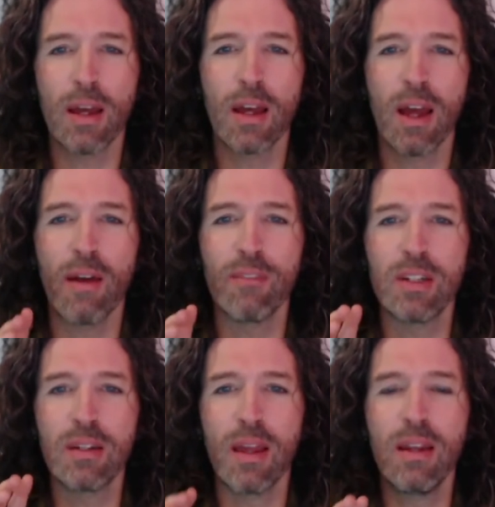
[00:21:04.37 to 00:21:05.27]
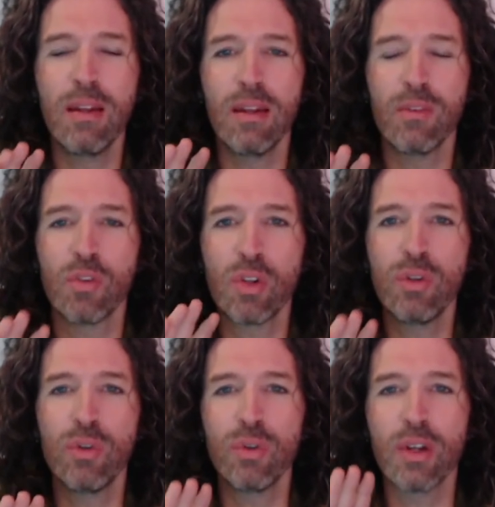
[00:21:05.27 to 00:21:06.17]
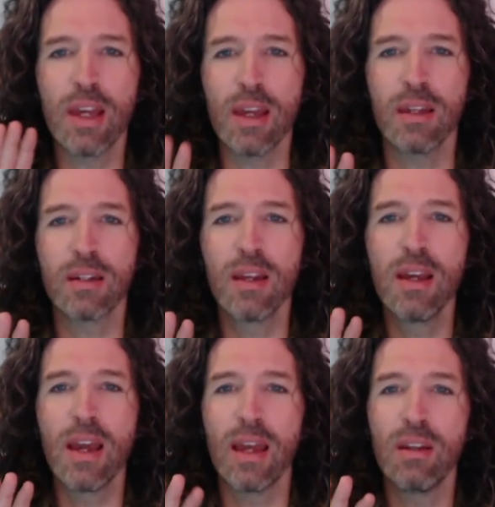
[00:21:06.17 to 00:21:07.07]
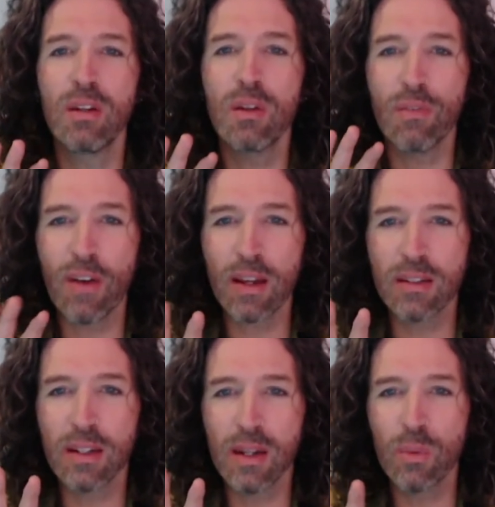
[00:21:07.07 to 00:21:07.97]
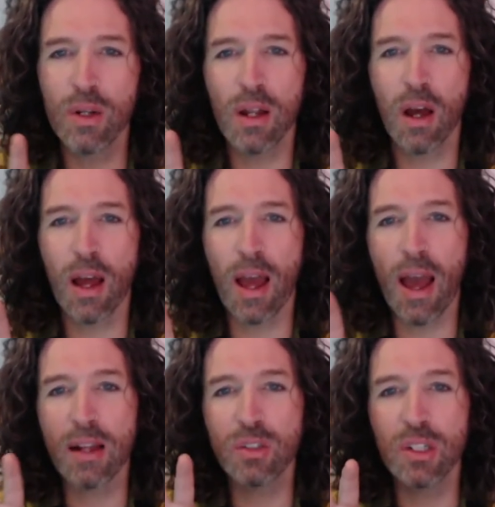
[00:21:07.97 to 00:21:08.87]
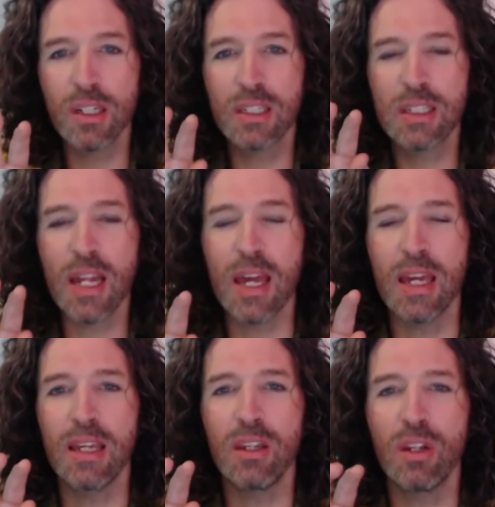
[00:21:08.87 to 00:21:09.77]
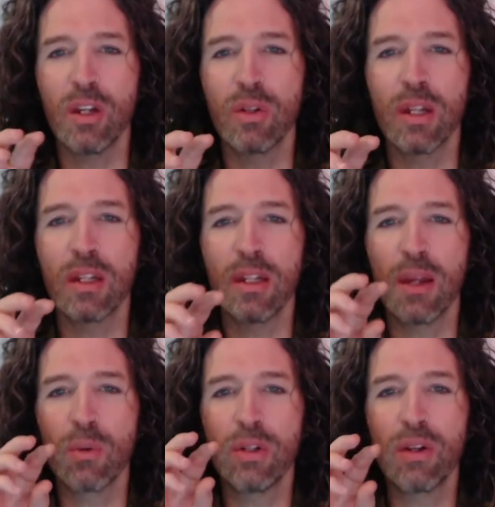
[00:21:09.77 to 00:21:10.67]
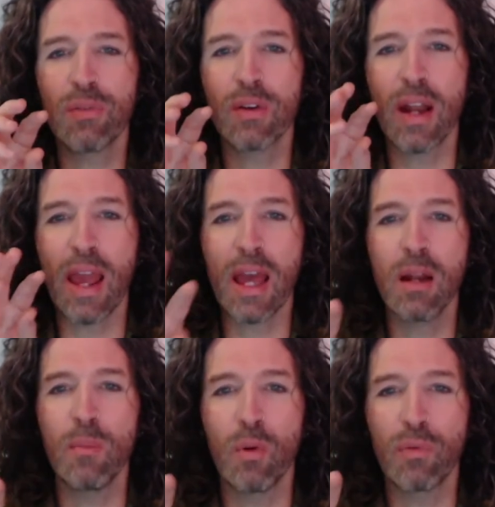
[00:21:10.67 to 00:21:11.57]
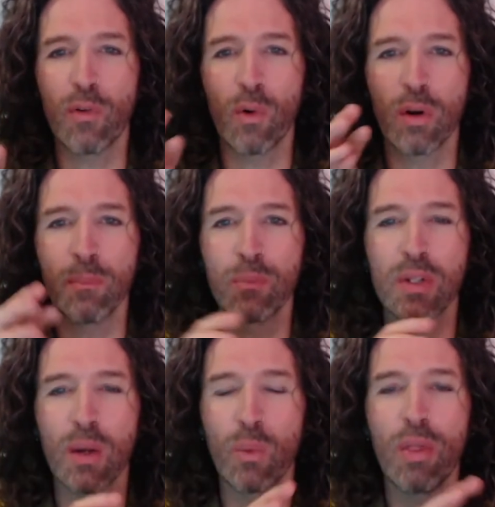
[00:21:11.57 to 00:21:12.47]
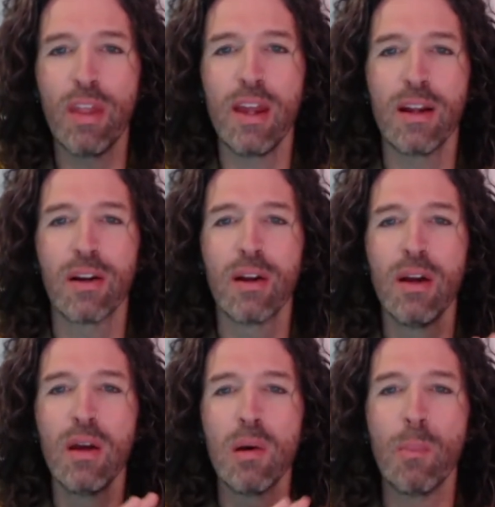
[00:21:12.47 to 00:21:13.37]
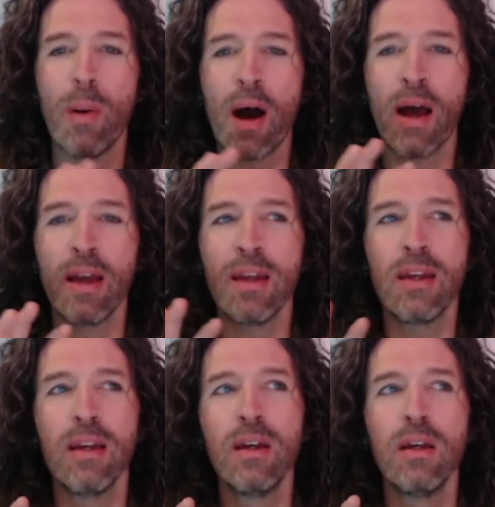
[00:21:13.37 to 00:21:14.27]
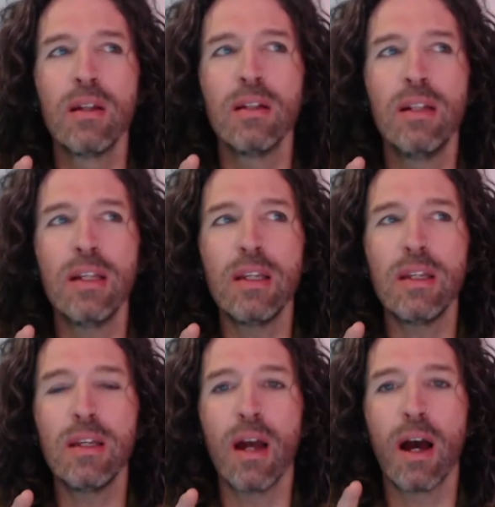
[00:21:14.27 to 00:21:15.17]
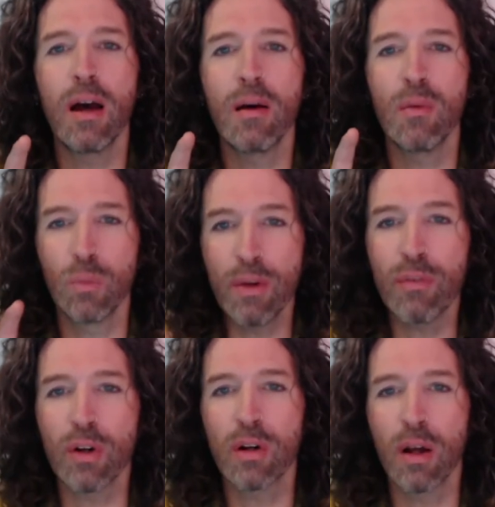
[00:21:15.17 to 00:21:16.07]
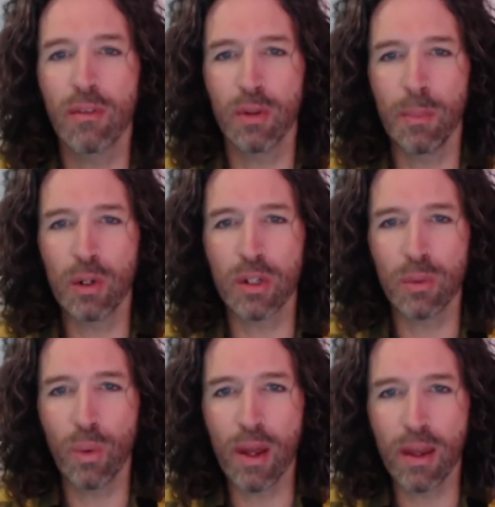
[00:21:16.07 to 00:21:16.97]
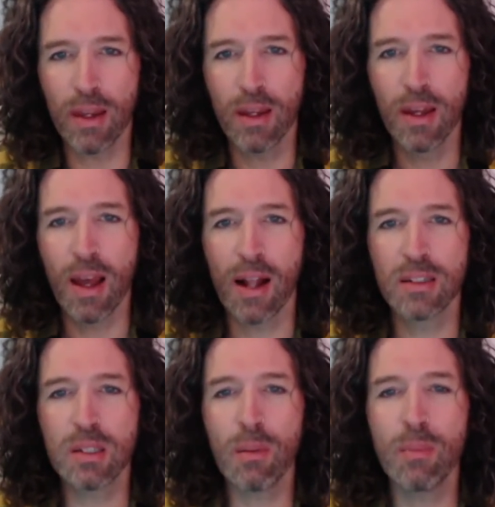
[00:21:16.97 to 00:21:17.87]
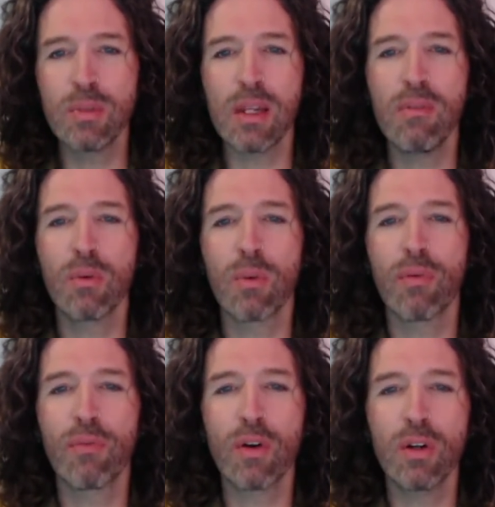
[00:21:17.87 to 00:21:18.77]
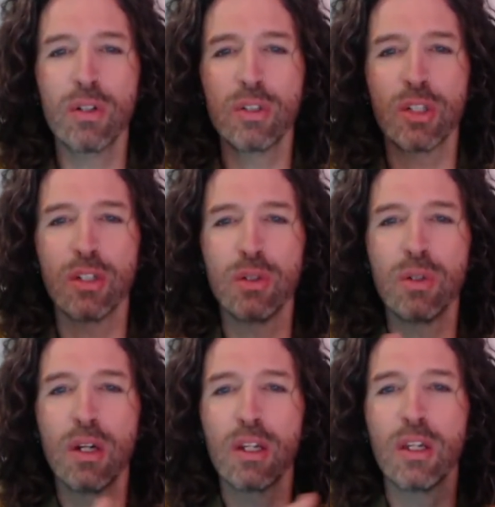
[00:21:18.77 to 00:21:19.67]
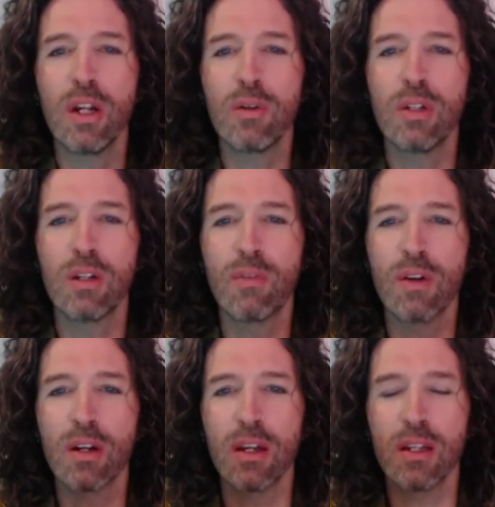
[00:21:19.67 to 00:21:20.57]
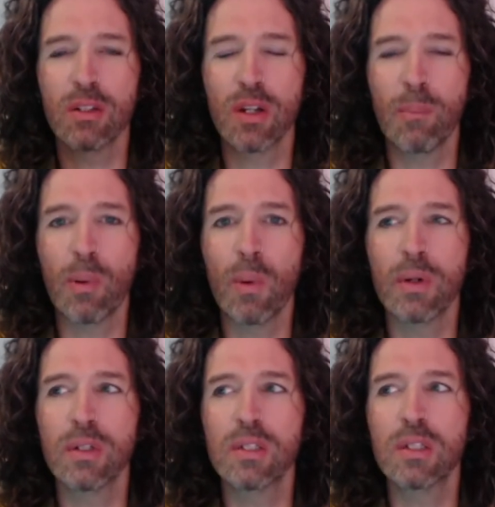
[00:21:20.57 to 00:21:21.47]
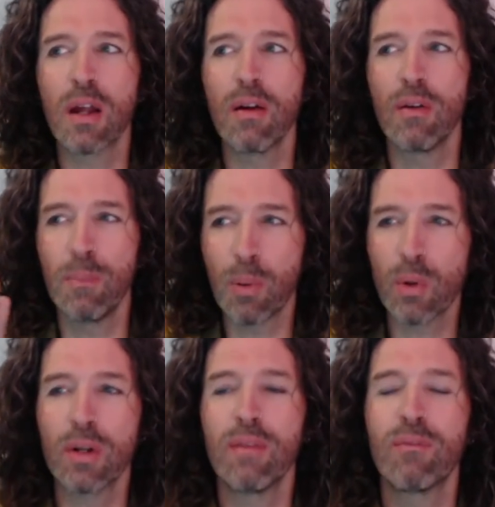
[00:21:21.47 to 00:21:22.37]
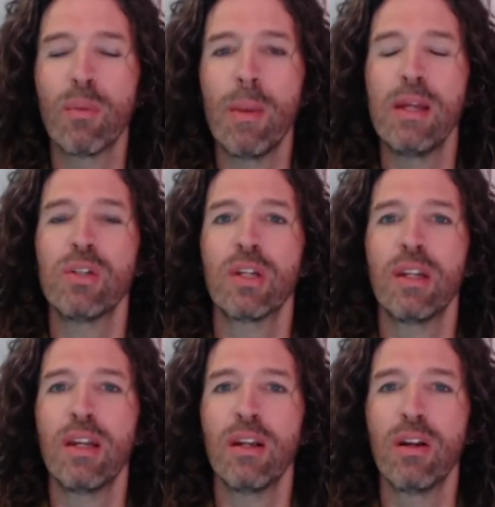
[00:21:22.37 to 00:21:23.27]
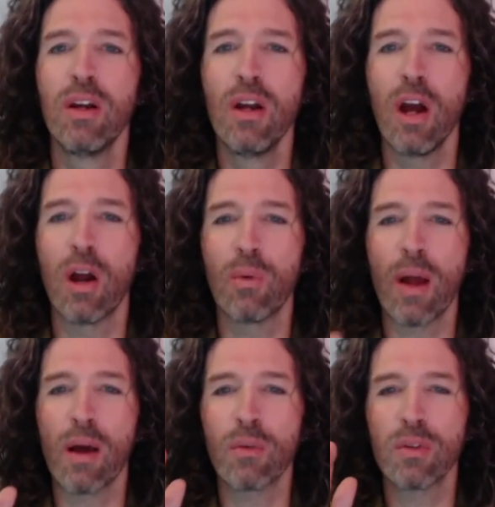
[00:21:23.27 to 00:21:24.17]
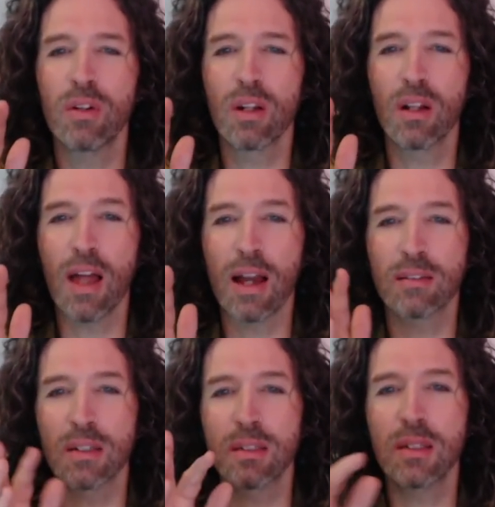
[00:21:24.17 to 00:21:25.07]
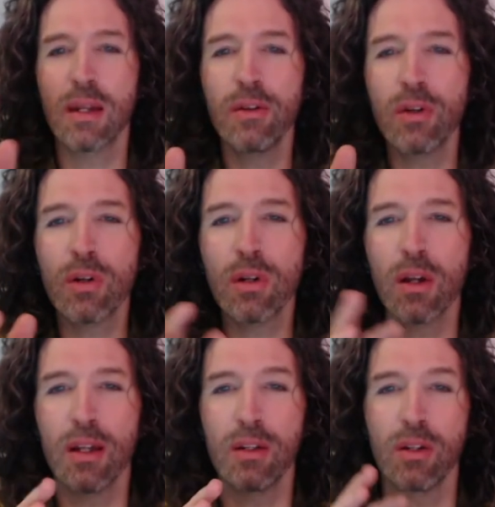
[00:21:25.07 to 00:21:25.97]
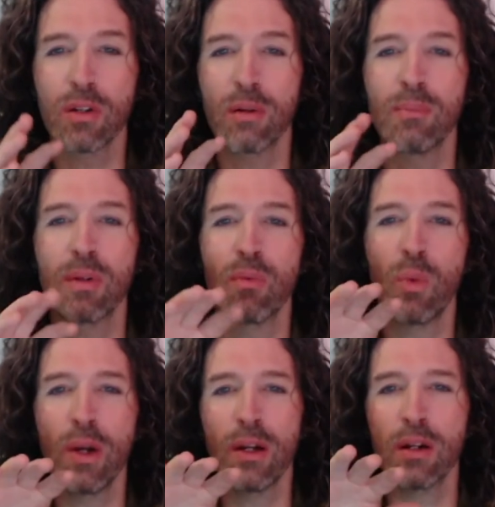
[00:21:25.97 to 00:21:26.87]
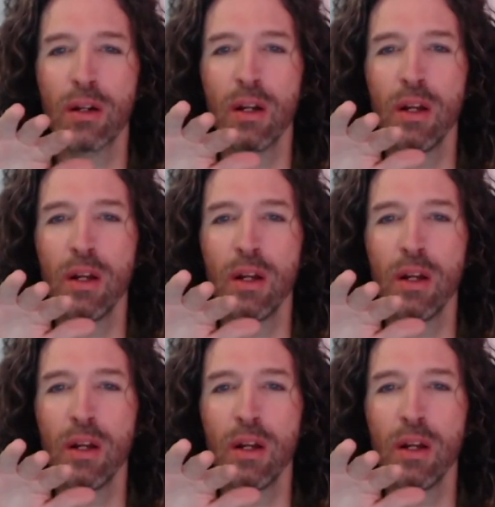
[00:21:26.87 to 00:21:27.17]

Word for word: have attended to it and to the fact that they would actually say, you know, that they were different animal forms that were there by the uh, river of the Milky Way, and sometimes even referred to. You know, there's very there's an important stuff, important information there around the galactic center, and in terms of where